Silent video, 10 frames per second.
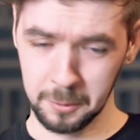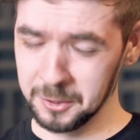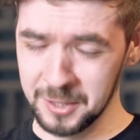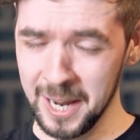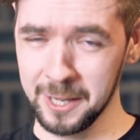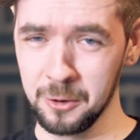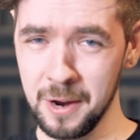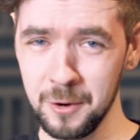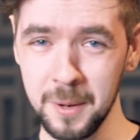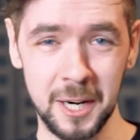Well, thank you
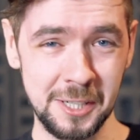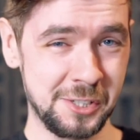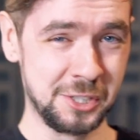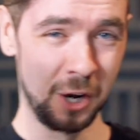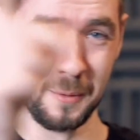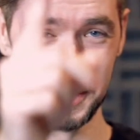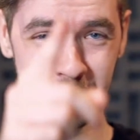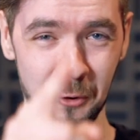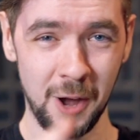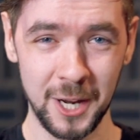everybody so much
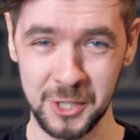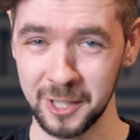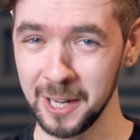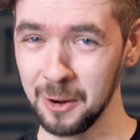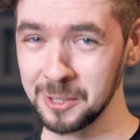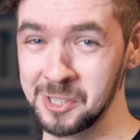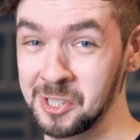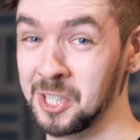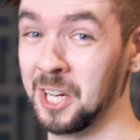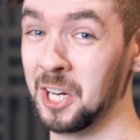for watching, and I will
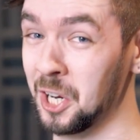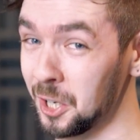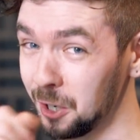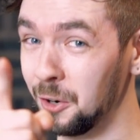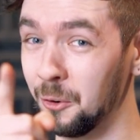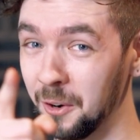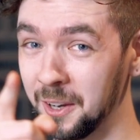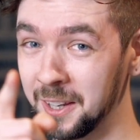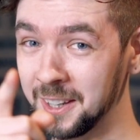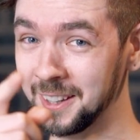see you
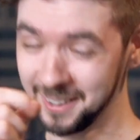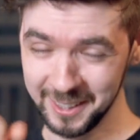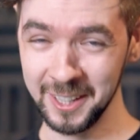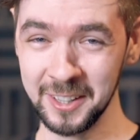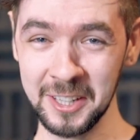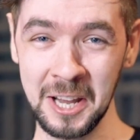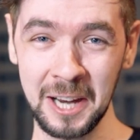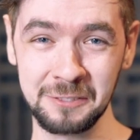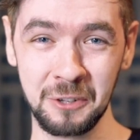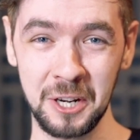in the
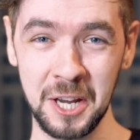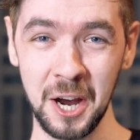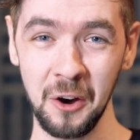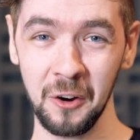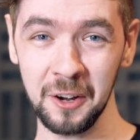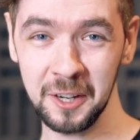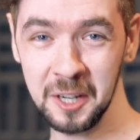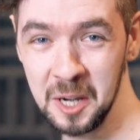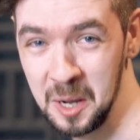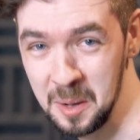next video.
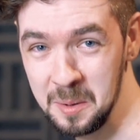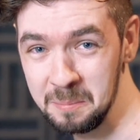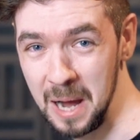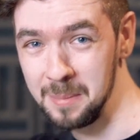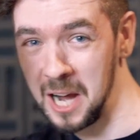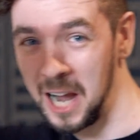Bye